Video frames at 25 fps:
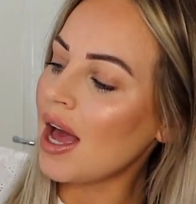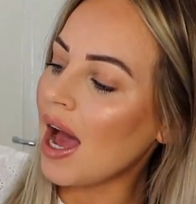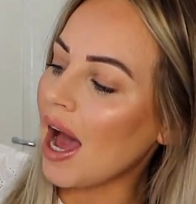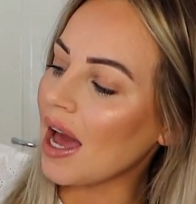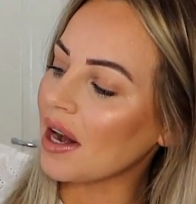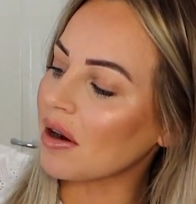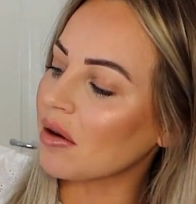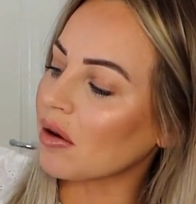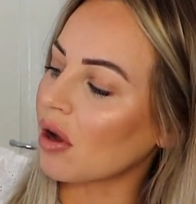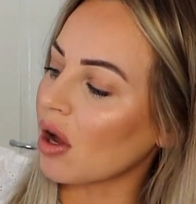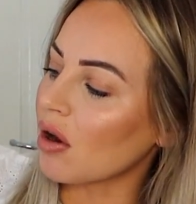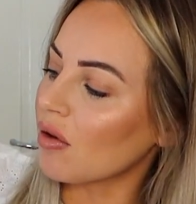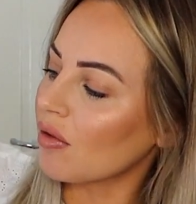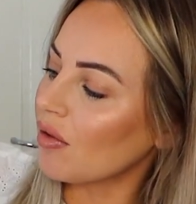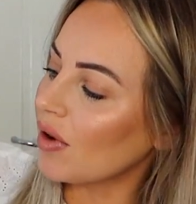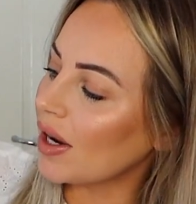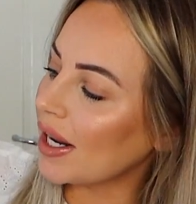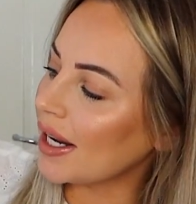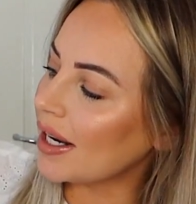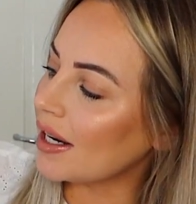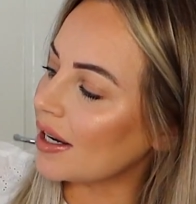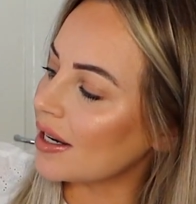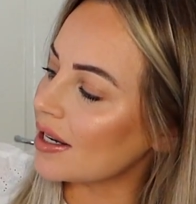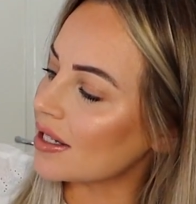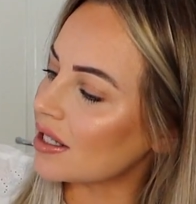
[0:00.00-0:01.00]
And it'll go
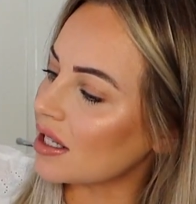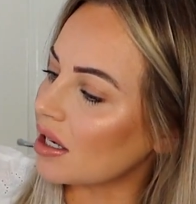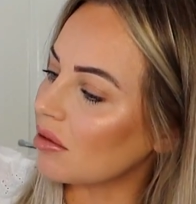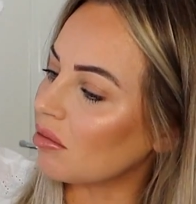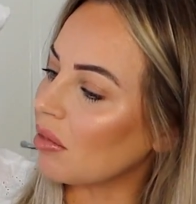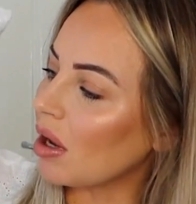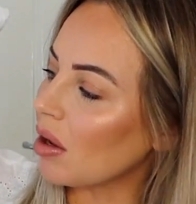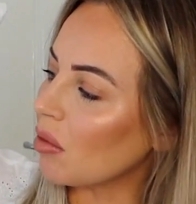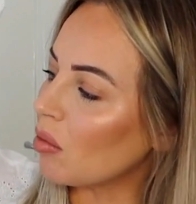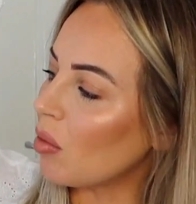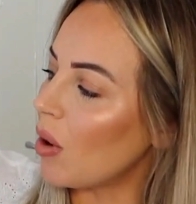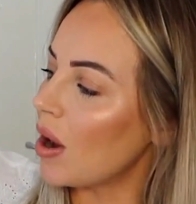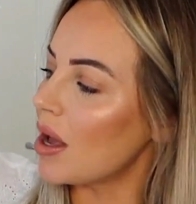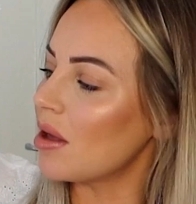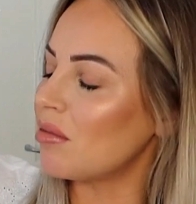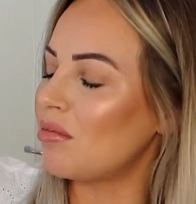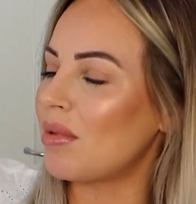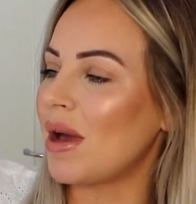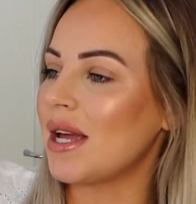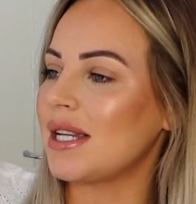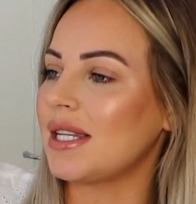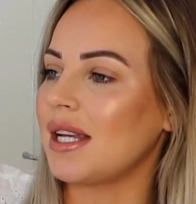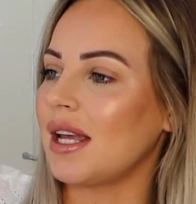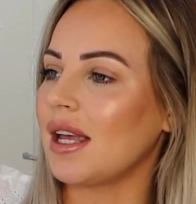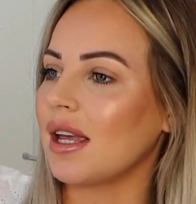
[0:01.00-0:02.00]
really nice on my white
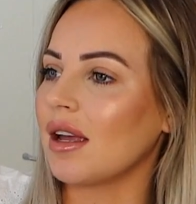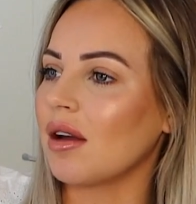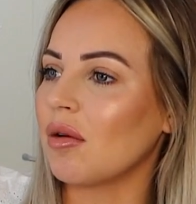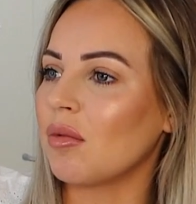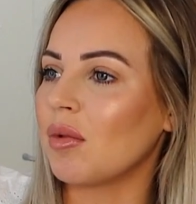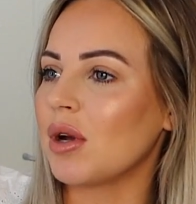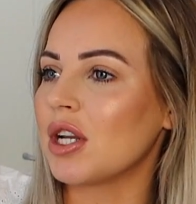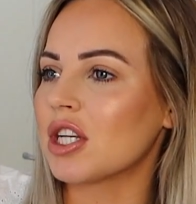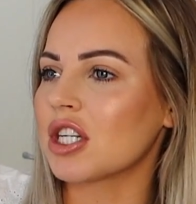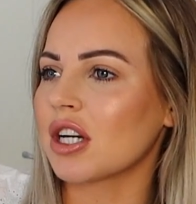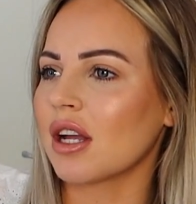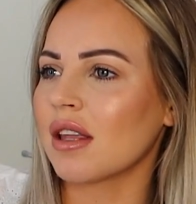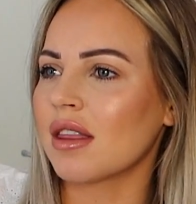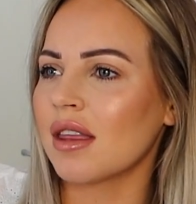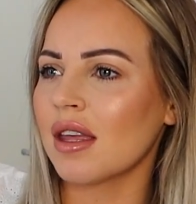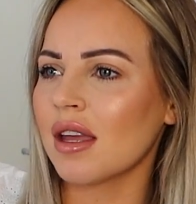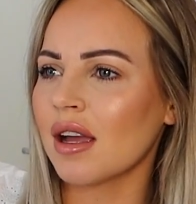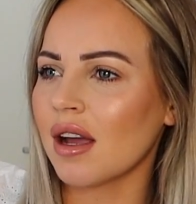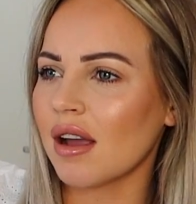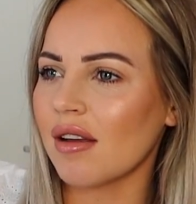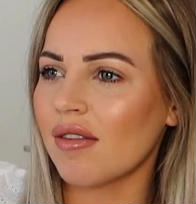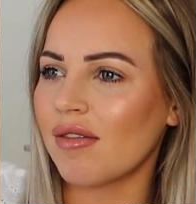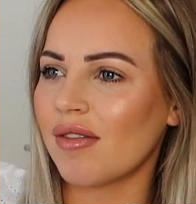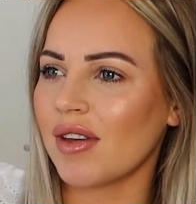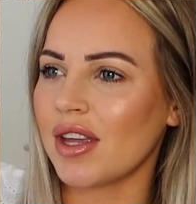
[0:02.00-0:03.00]
bedding, which I
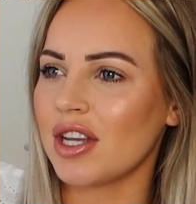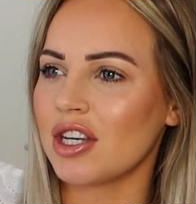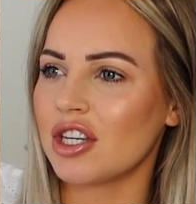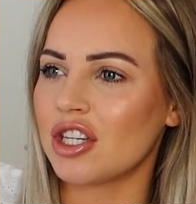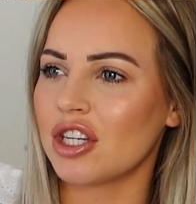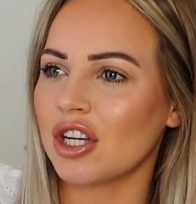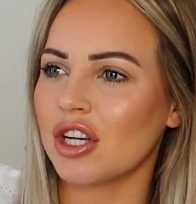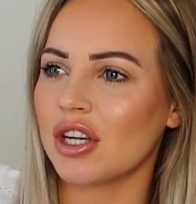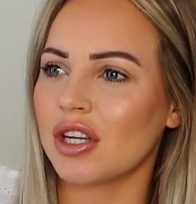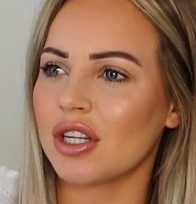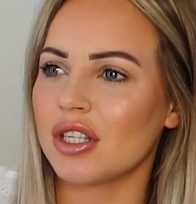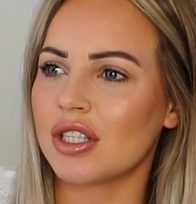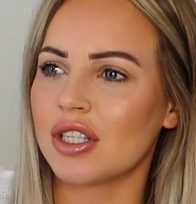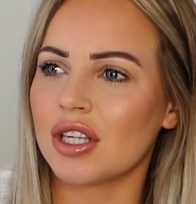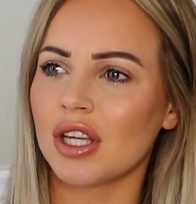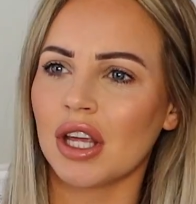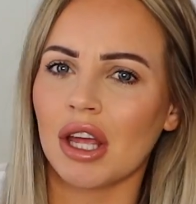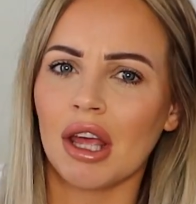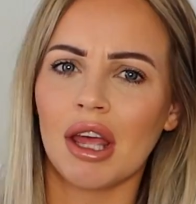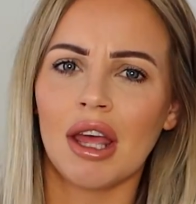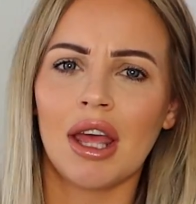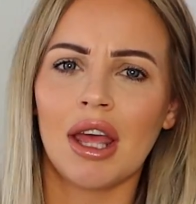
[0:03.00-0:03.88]
think I featured